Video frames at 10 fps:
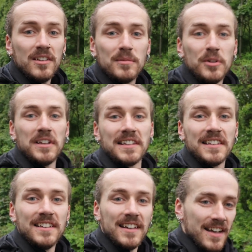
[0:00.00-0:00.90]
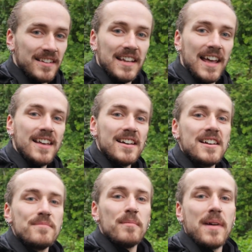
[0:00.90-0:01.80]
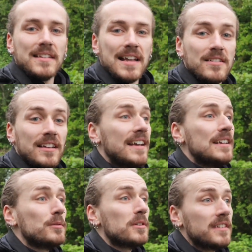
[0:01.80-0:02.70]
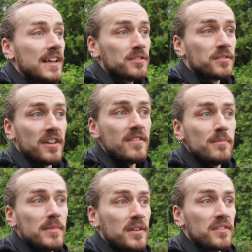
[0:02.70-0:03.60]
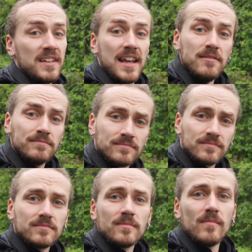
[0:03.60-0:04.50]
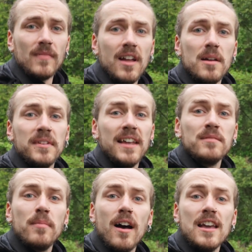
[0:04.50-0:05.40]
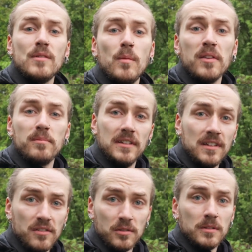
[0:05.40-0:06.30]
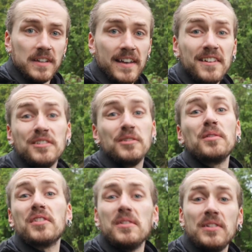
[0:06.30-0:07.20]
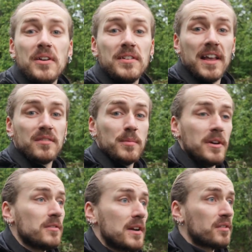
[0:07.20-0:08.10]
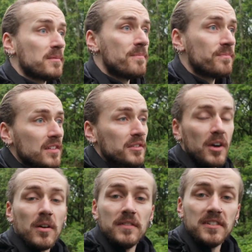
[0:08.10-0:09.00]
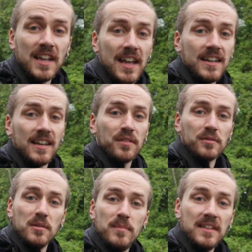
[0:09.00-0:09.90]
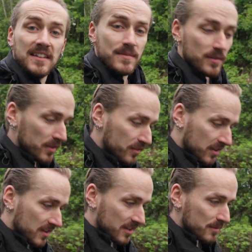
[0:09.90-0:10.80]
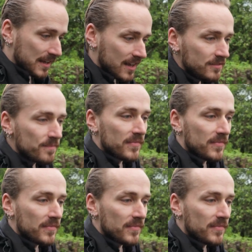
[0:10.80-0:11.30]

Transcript: Good morning. Today I'm back down at Ladywalk Nature Reserve because today I'm taking part in the West Midlands All-Day, also known as the Birdrace. So the goal of today is for a big team of us to come down